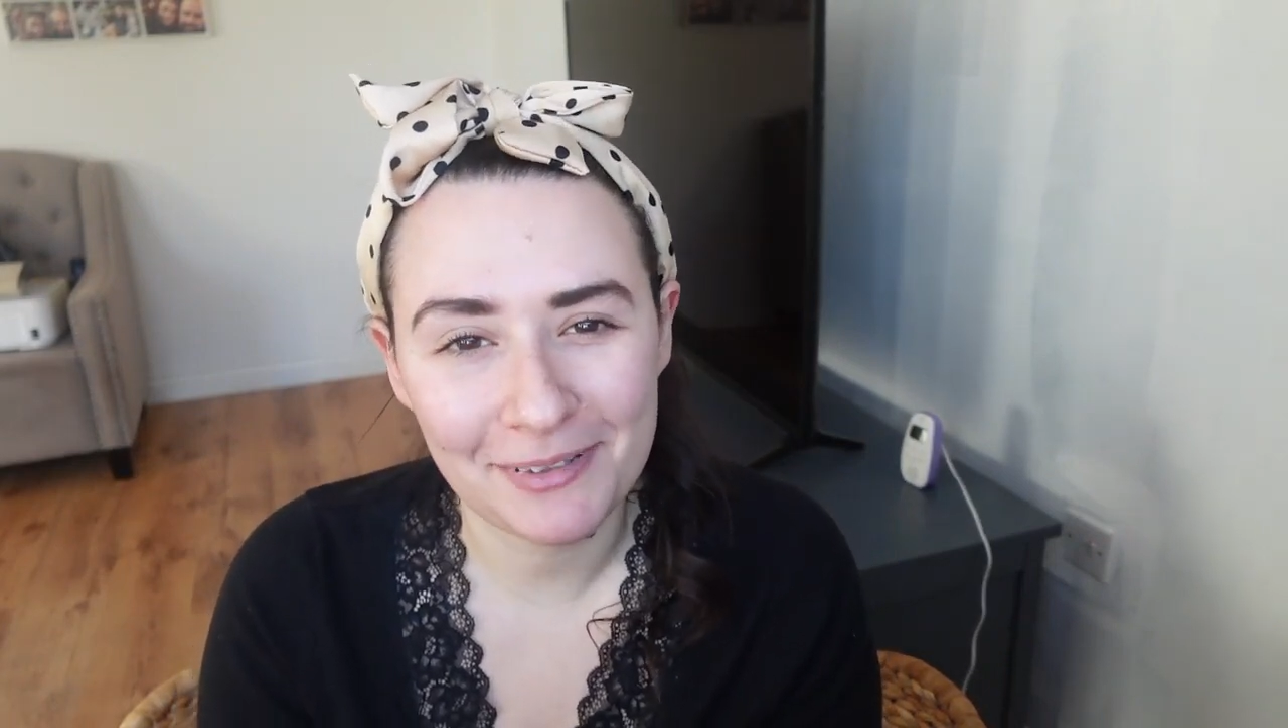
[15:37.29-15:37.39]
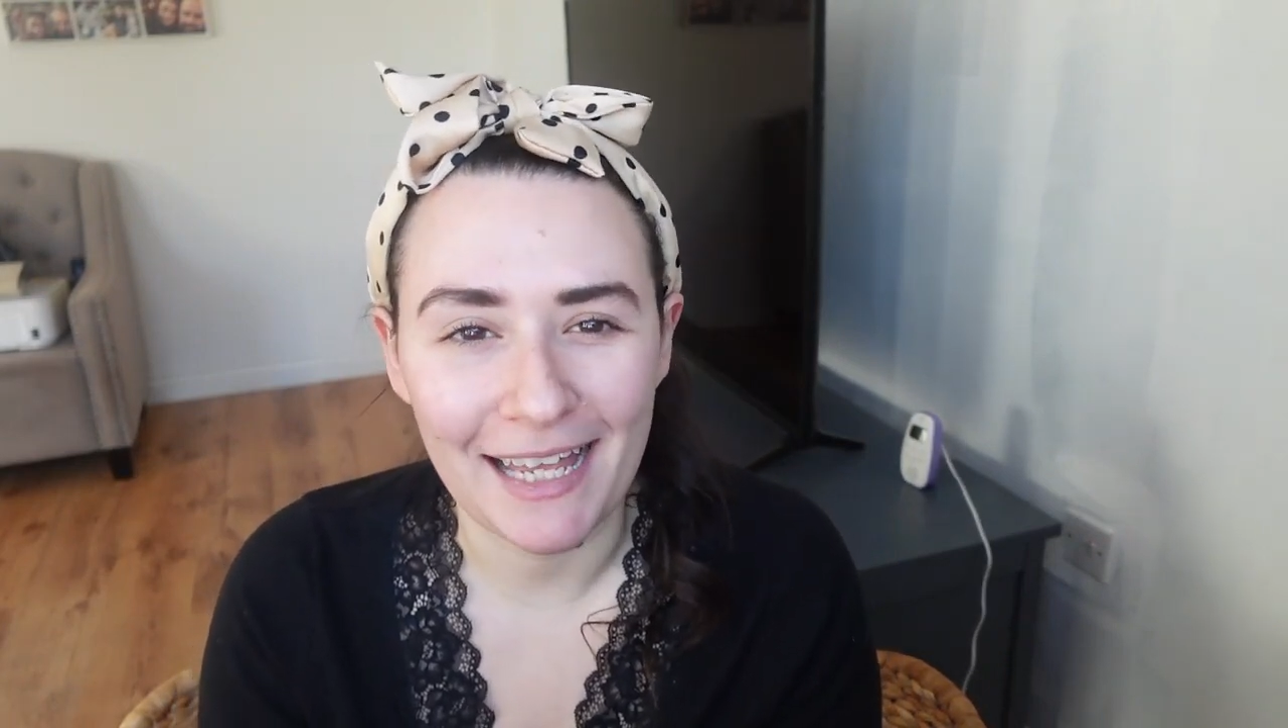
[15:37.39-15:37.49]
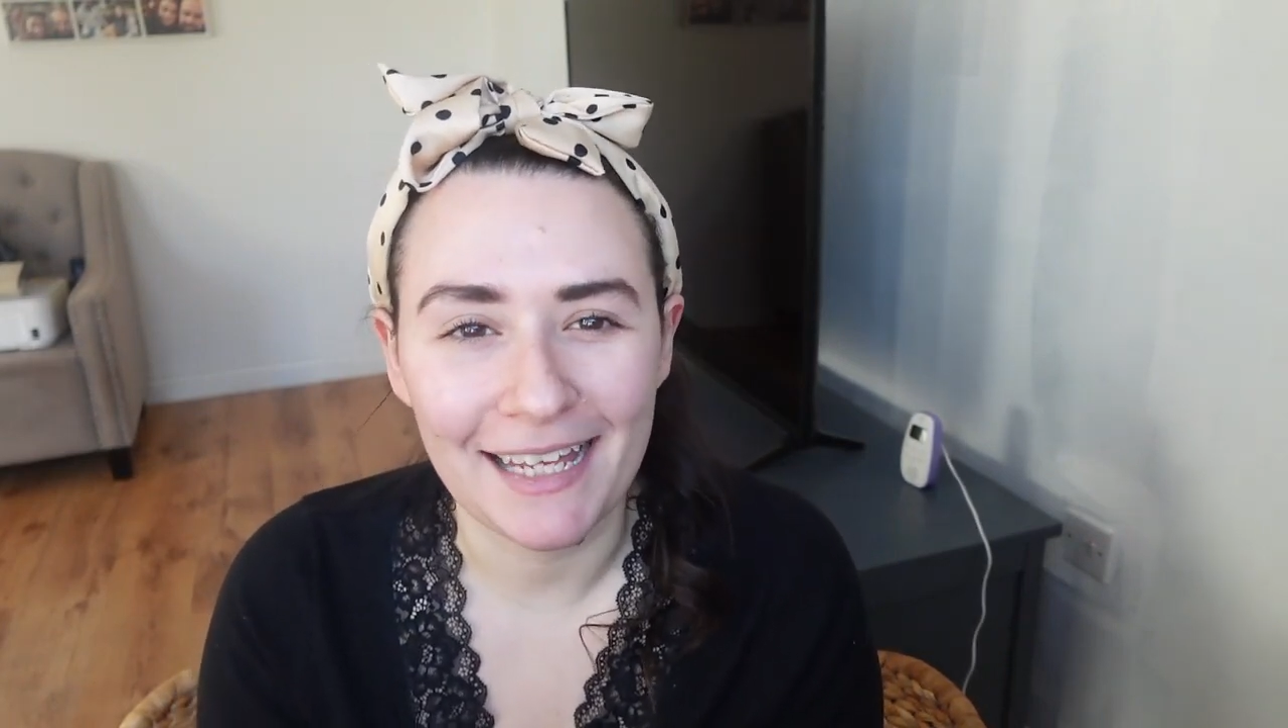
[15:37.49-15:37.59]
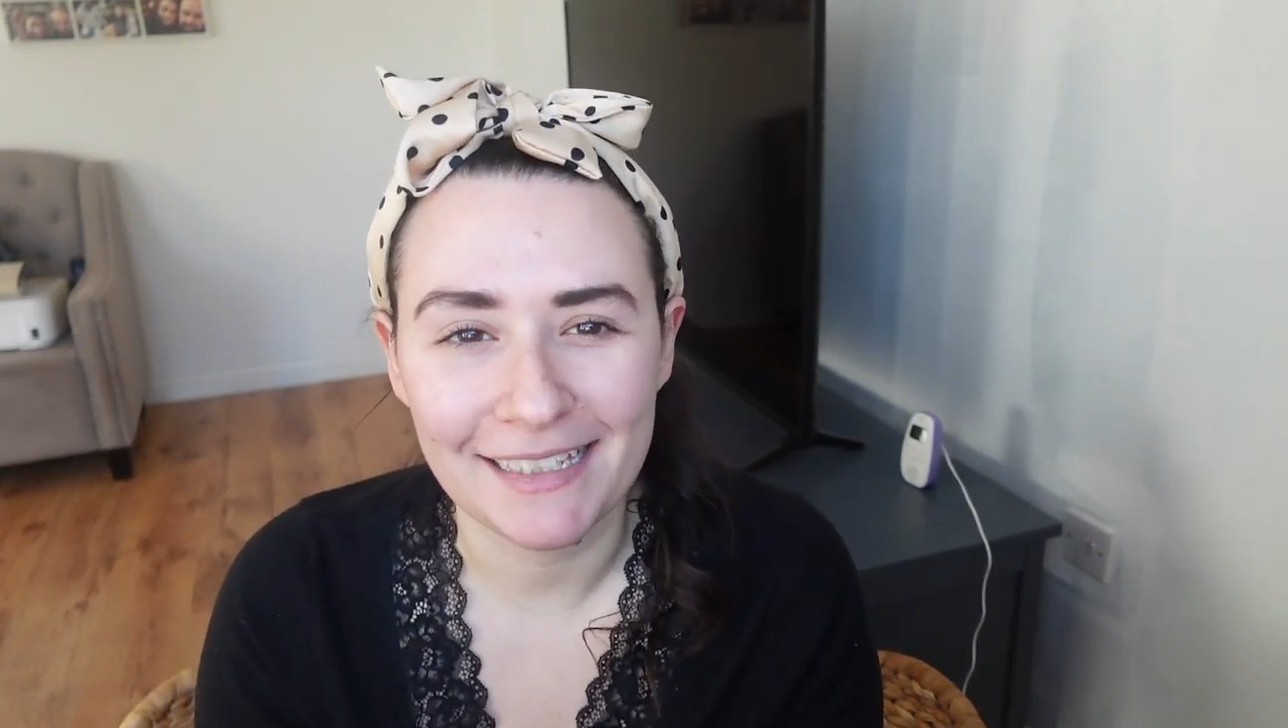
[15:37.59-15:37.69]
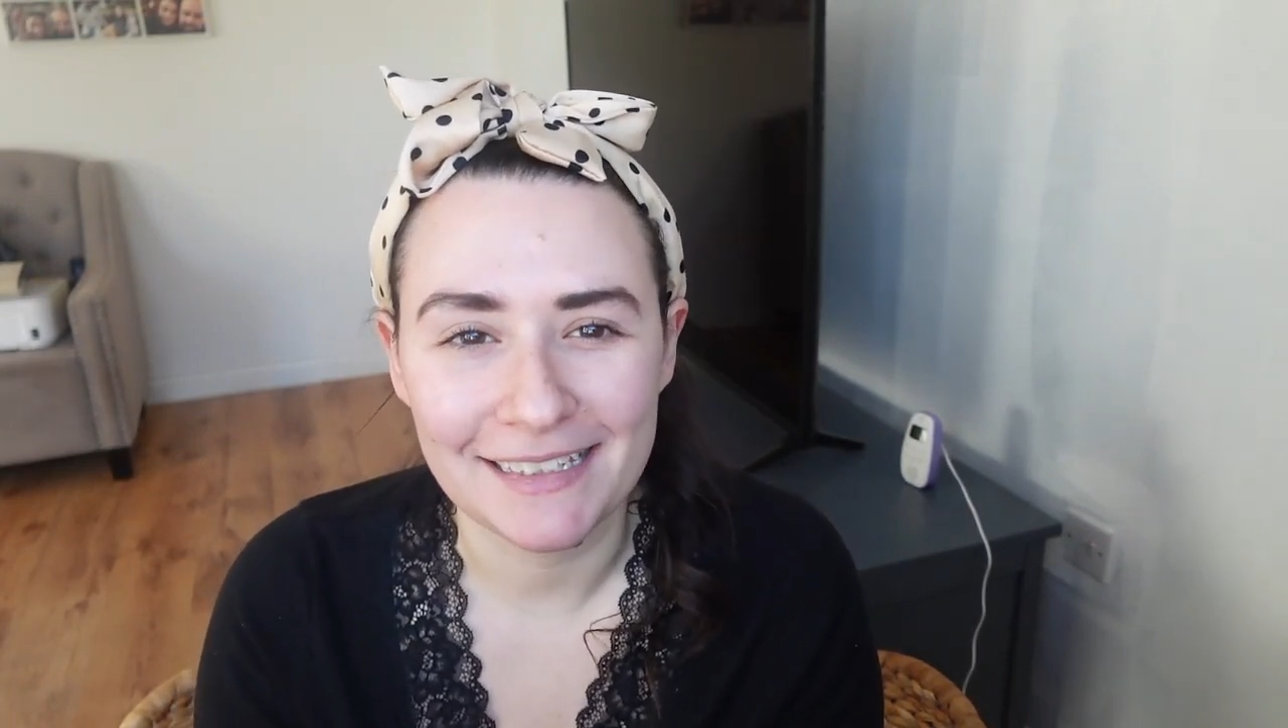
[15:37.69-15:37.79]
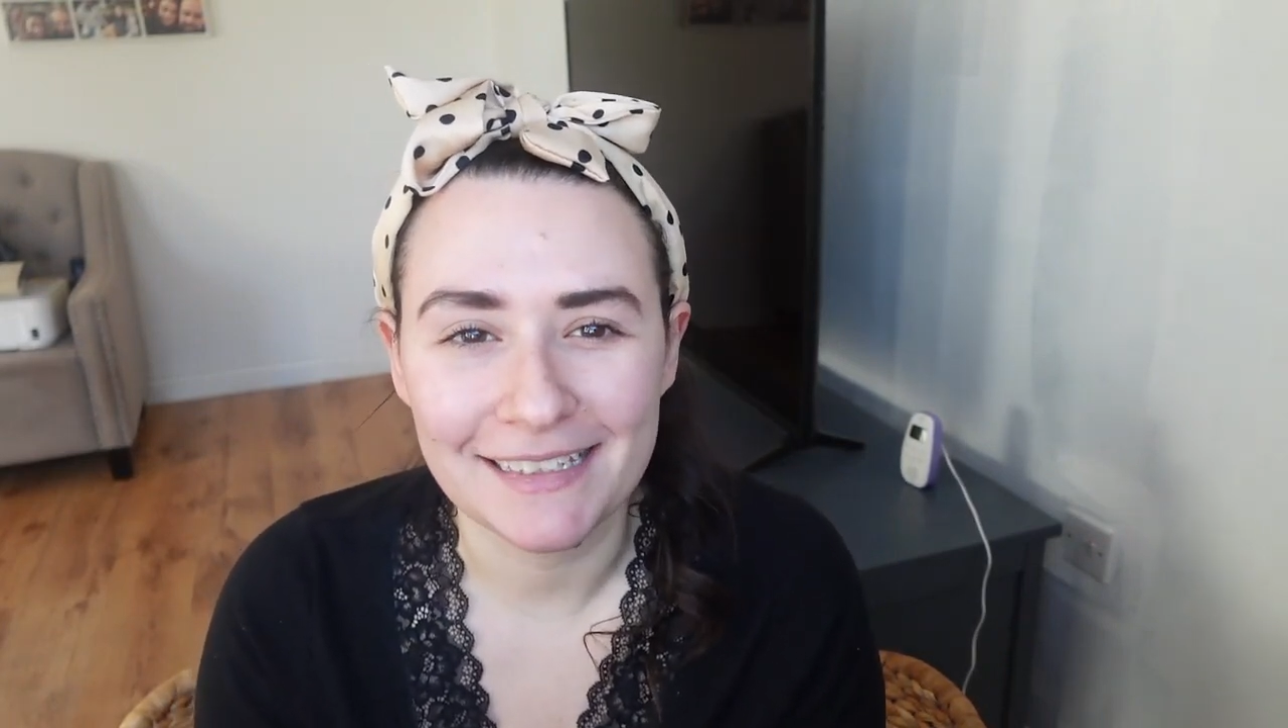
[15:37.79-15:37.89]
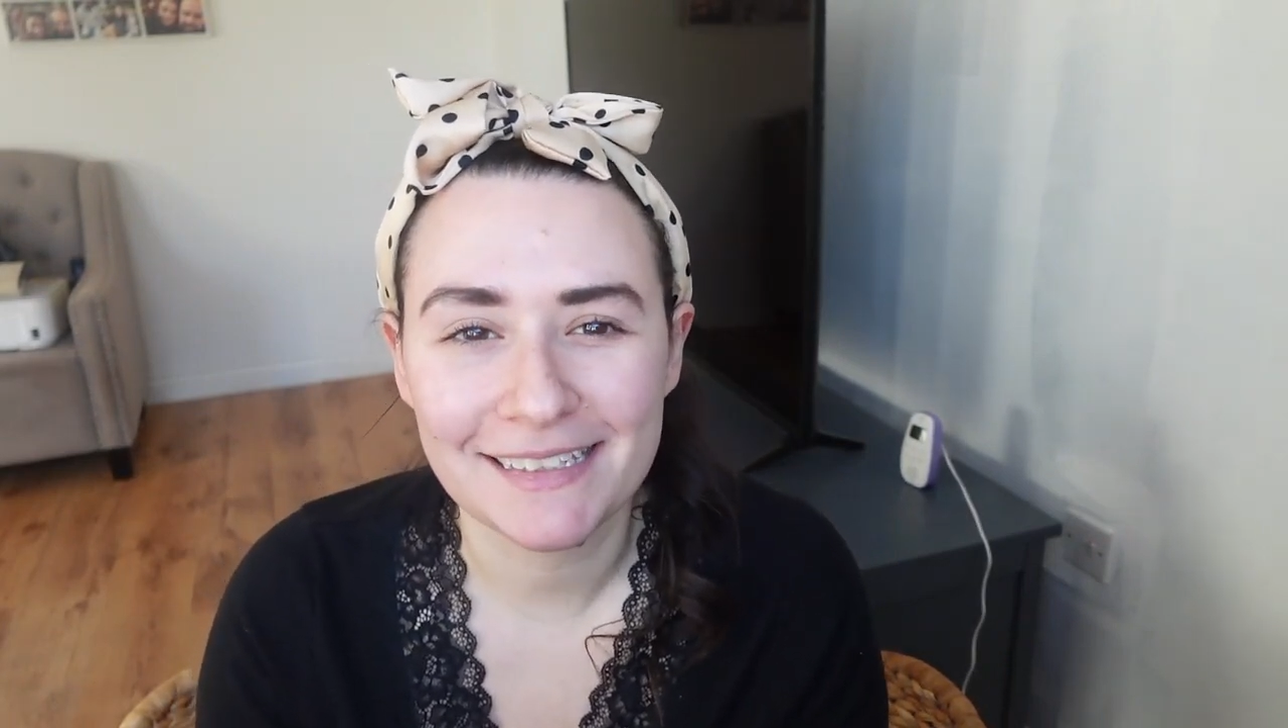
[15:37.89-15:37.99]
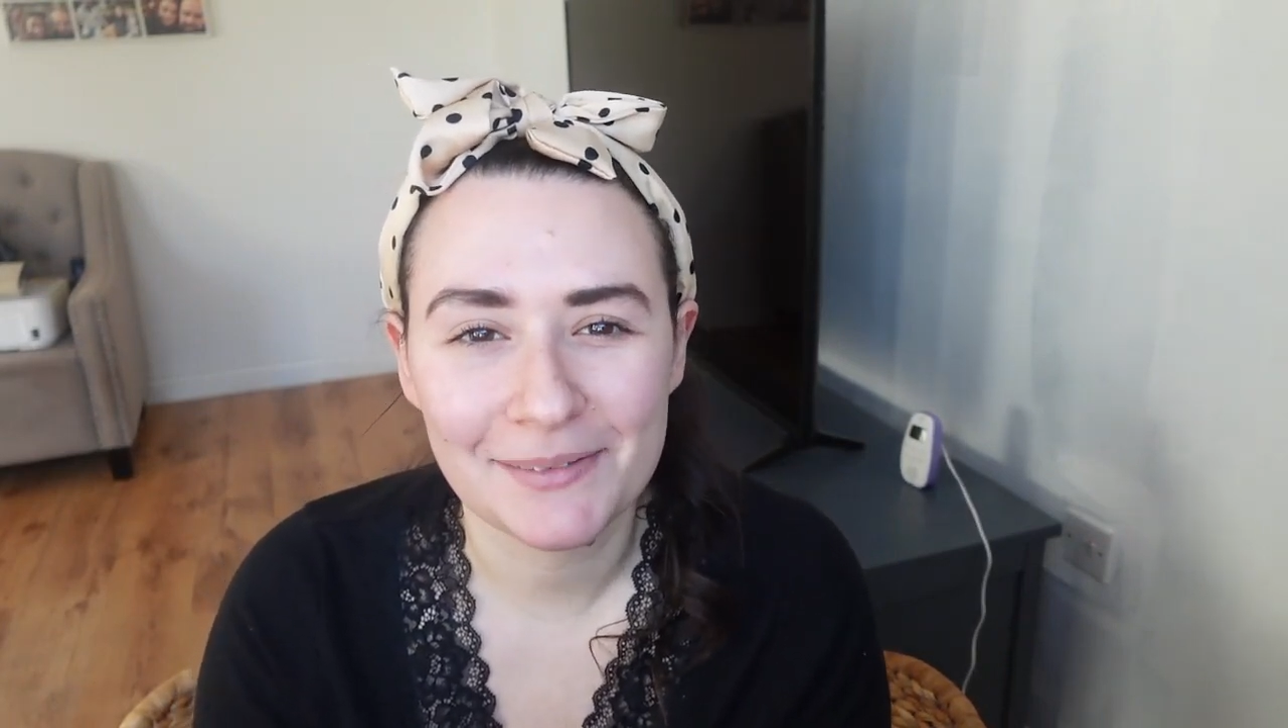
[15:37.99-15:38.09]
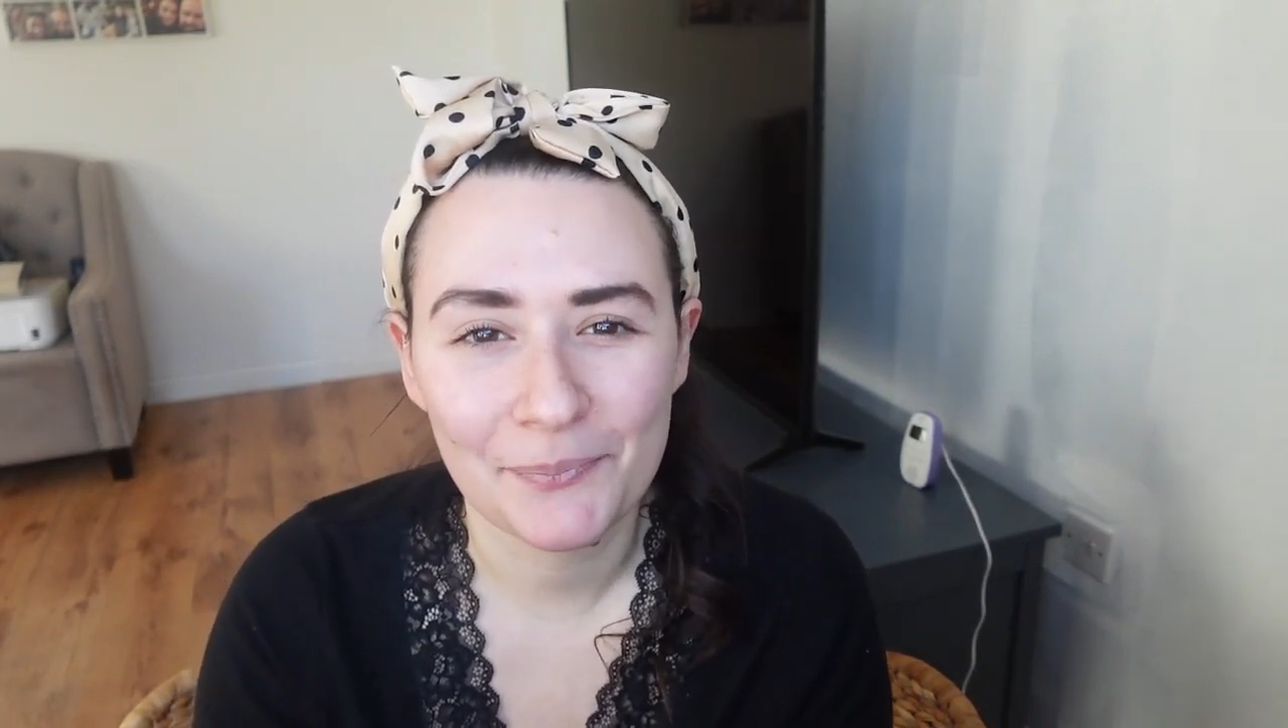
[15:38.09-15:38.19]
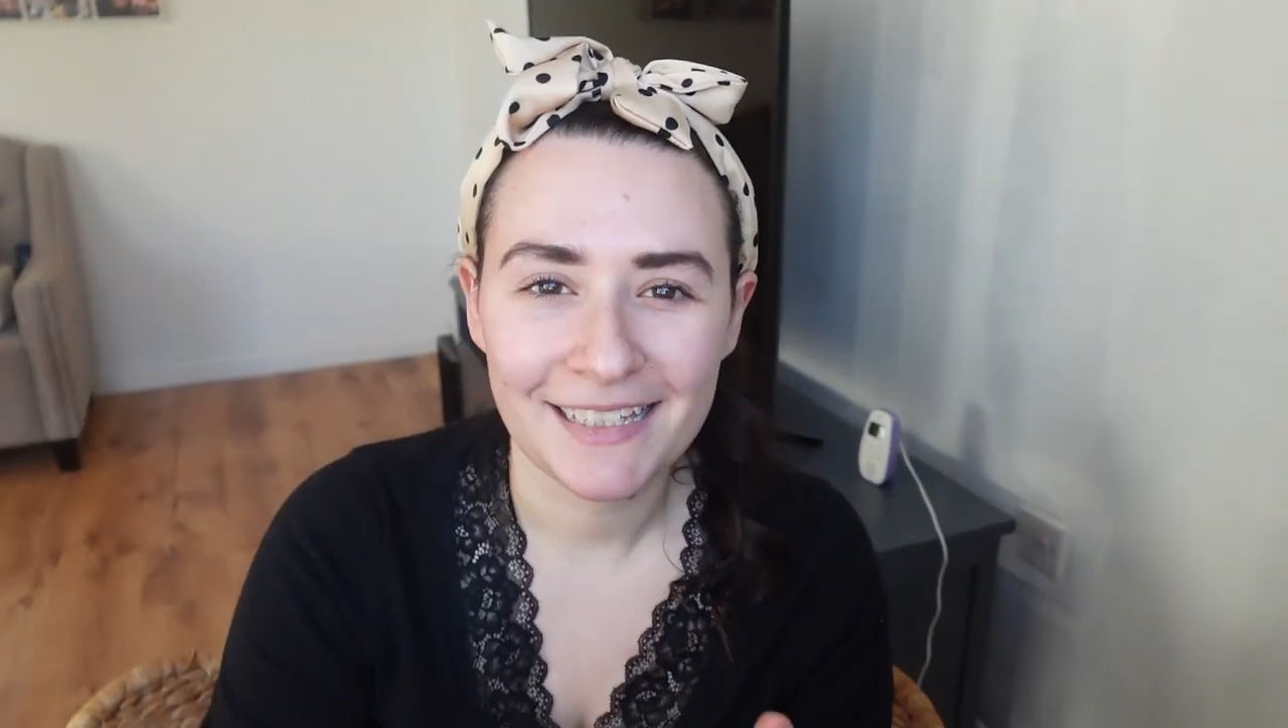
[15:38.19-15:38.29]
plans.